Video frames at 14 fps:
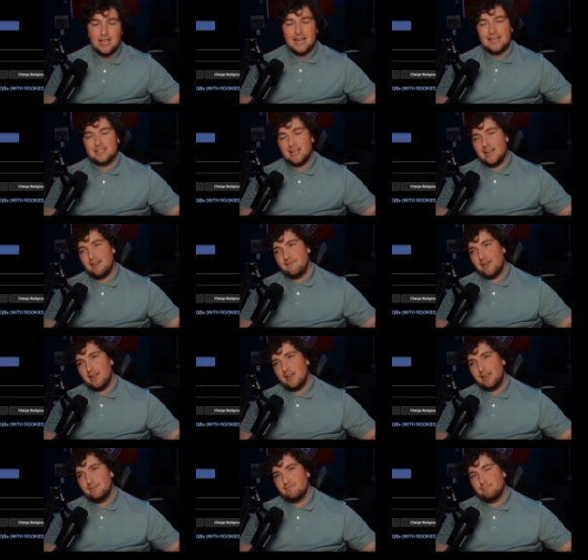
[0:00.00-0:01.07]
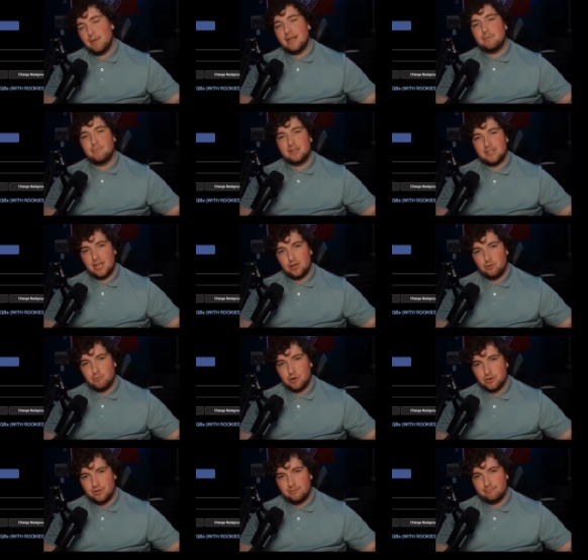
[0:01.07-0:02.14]
he's kind of a Mike McDaniel
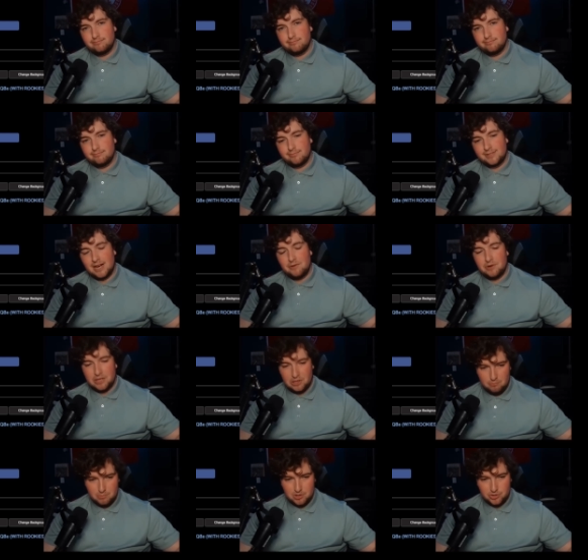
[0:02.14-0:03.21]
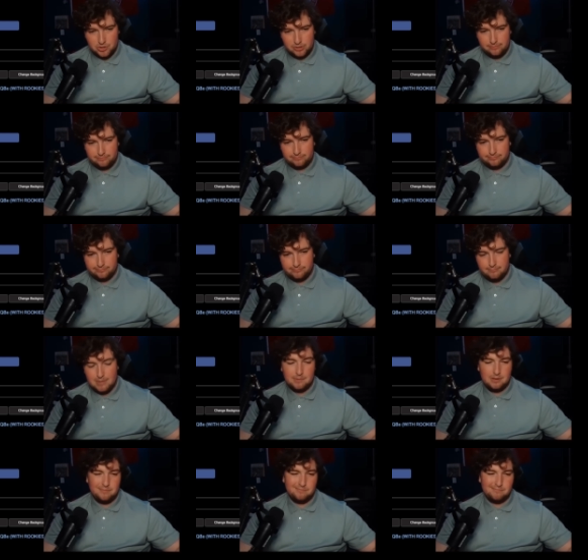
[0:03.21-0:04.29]
merchant. Tyreek Hill merchant,
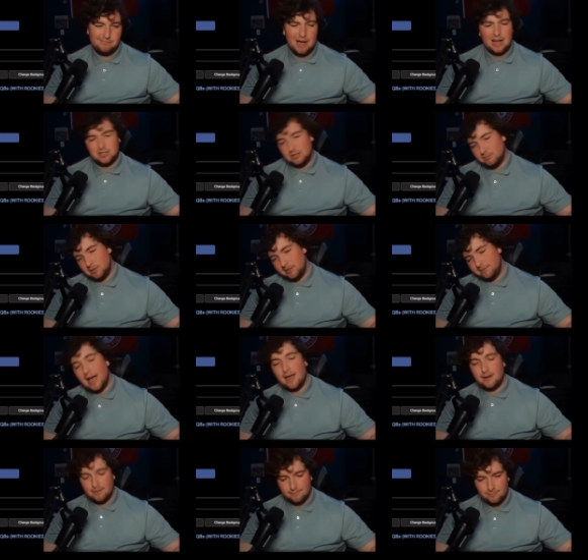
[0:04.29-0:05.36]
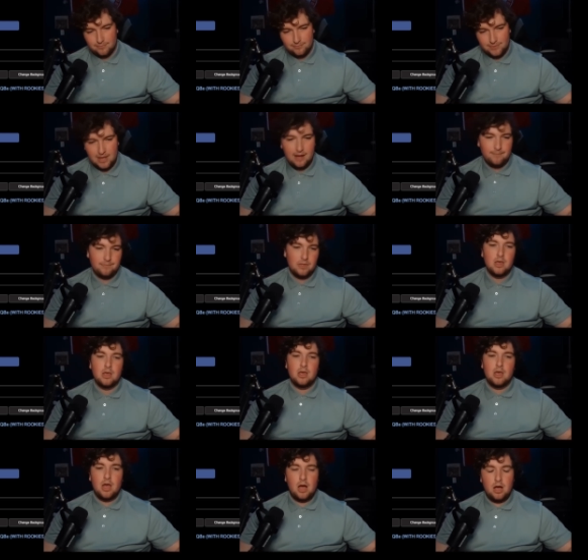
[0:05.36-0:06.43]
maybe, possibly, kind of, yeah.
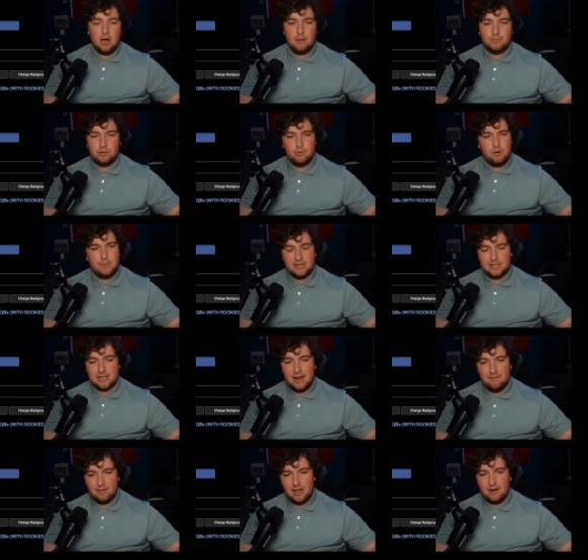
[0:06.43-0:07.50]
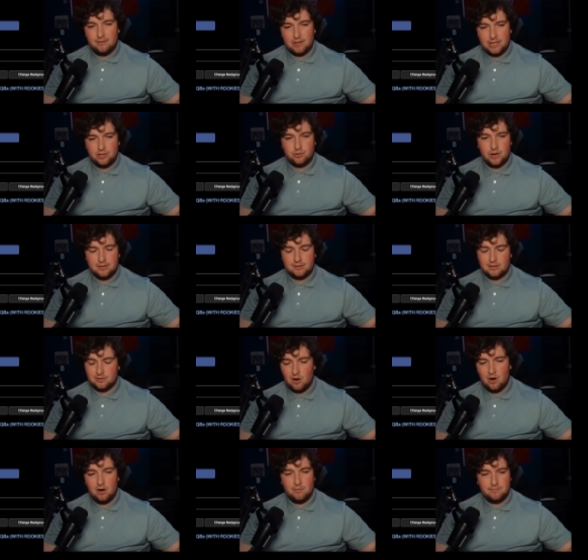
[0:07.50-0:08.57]
Tua to me does not have a lot of elite traits. His
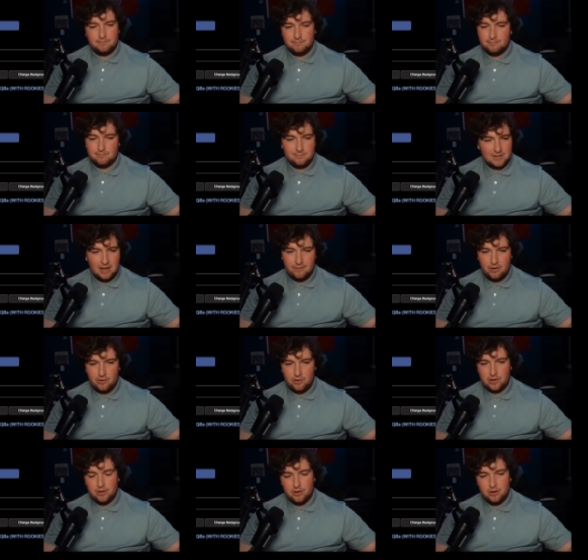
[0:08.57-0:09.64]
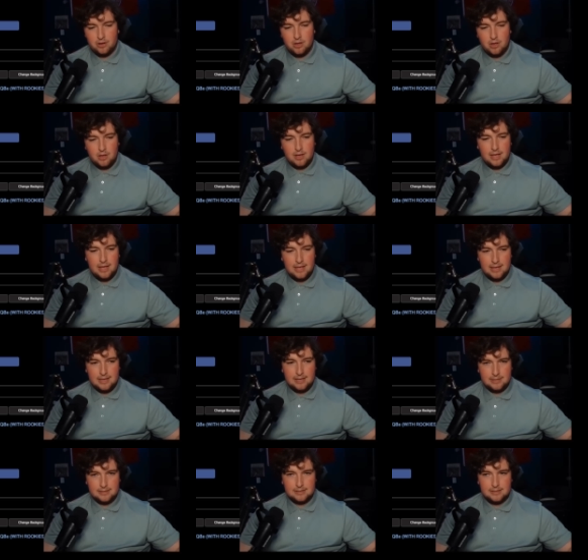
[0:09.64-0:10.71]
arm, not very good.
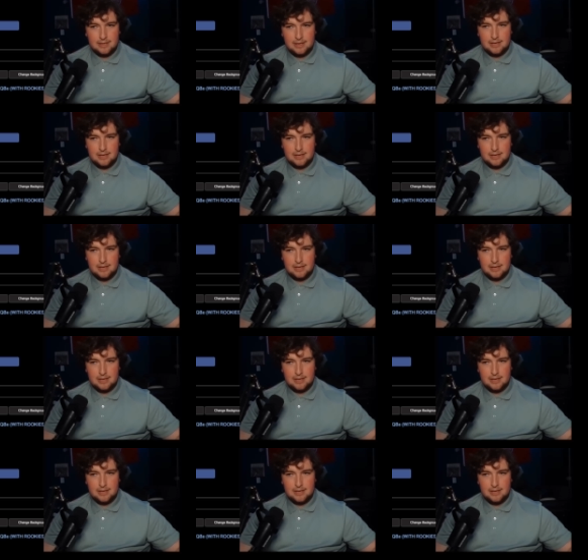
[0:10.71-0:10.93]
His